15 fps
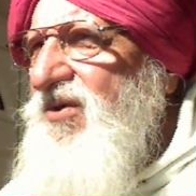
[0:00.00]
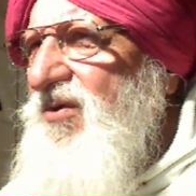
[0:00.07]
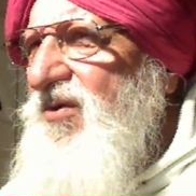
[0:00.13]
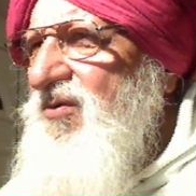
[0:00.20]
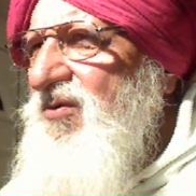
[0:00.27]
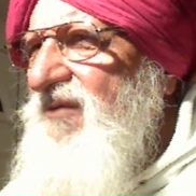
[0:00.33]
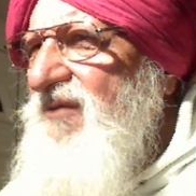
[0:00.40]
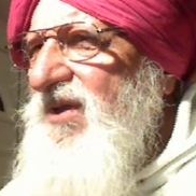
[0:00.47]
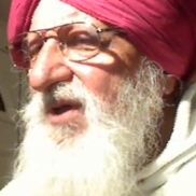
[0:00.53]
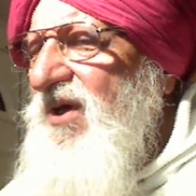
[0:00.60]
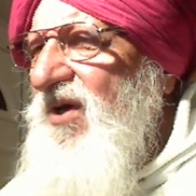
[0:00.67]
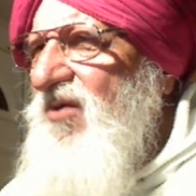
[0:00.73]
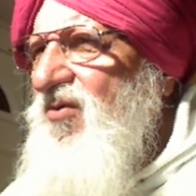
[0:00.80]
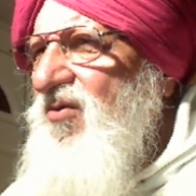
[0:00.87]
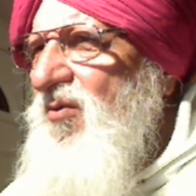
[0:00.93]
Jews, when they
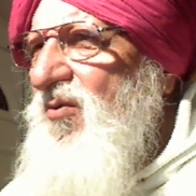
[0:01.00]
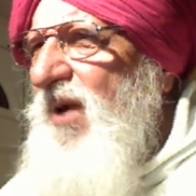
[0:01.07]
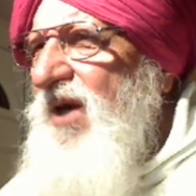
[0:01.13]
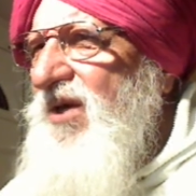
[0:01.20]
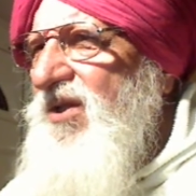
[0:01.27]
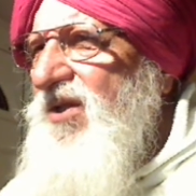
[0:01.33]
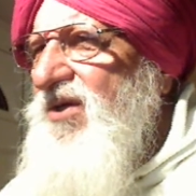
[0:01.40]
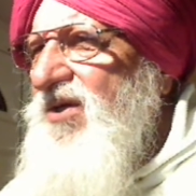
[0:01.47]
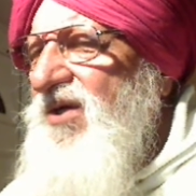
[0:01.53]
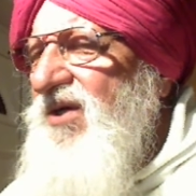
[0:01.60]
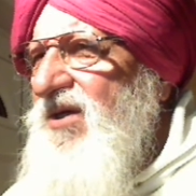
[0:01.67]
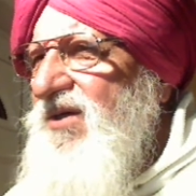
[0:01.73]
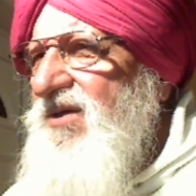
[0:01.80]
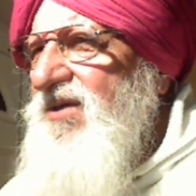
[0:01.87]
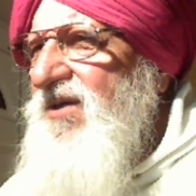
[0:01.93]
occupied the
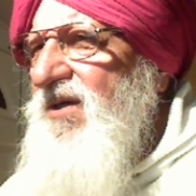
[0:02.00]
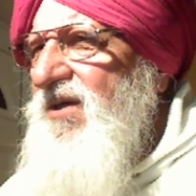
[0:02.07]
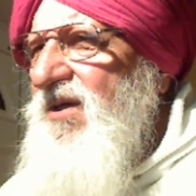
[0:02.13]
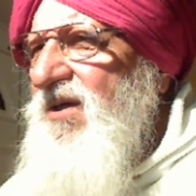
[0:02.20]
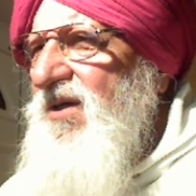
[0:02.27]
church,